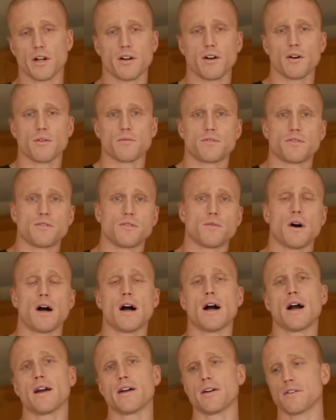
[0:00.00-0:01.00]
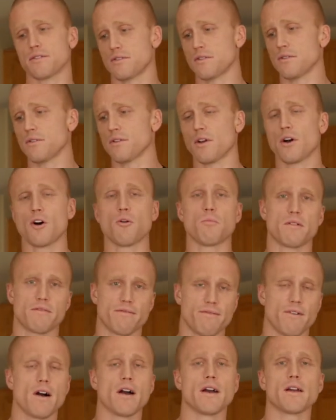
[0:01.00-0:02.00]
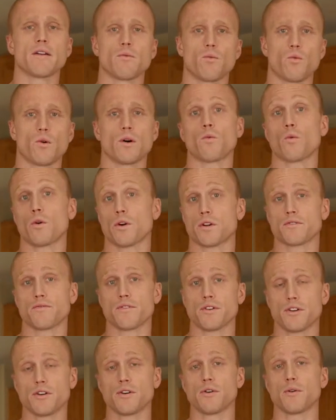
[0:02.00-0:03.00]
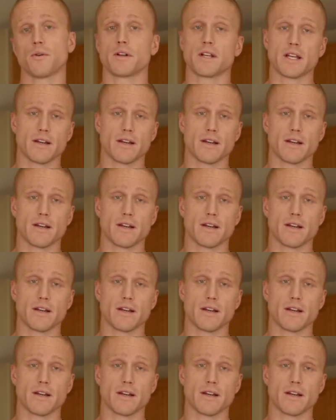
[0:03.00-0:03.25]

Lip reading: to go too high or too low, but find what works for you.